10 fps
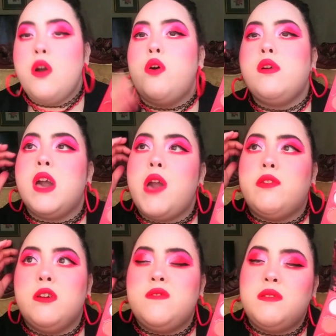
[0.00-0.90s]
Oh yeah, I've
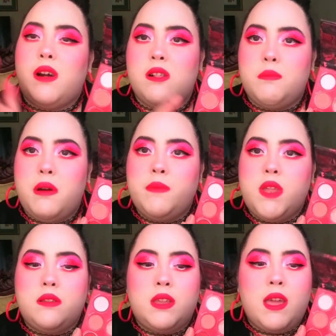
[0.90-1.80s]
heard from ColourPop
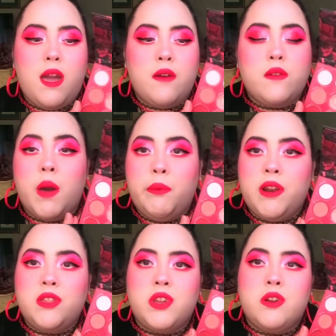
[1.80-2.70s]
that they have
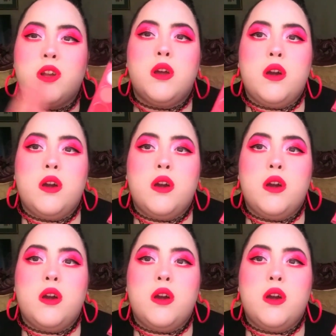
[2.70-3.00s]
upgraded their